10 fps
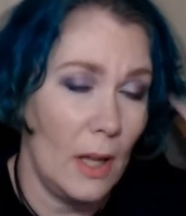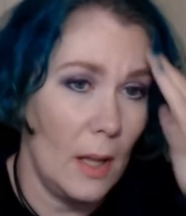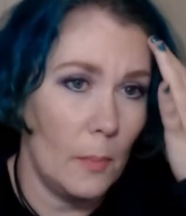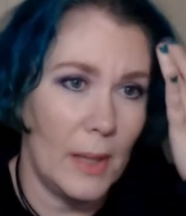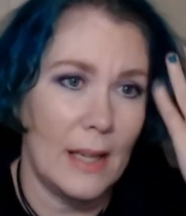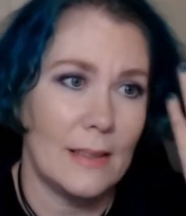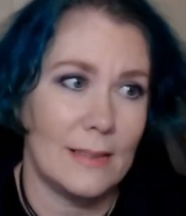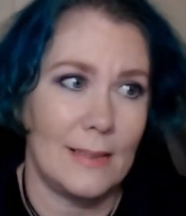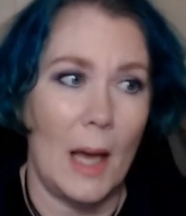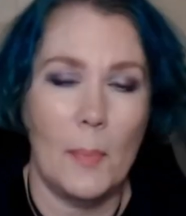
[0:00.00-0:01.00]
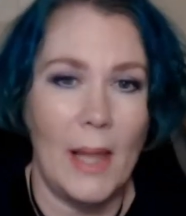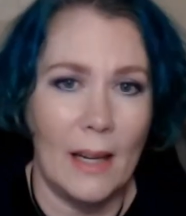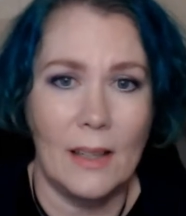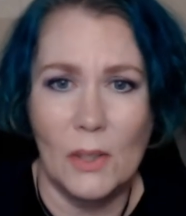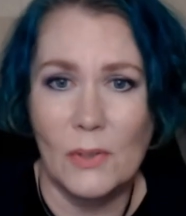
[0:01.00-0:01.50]
because I plan
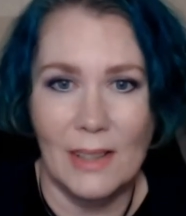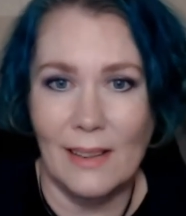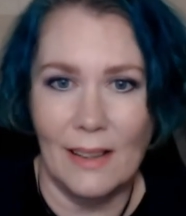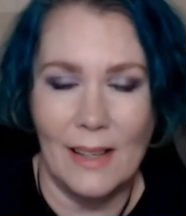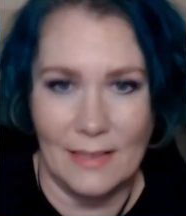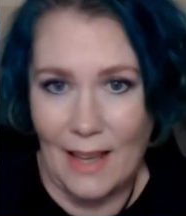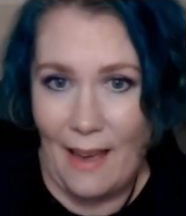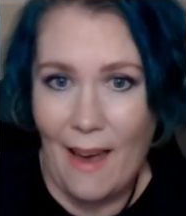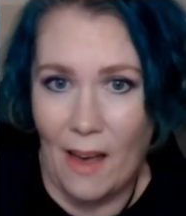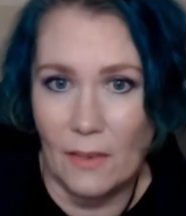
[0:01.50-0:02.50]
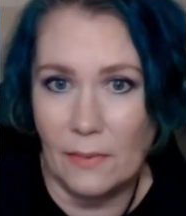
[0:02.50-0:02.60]
on using the things I have.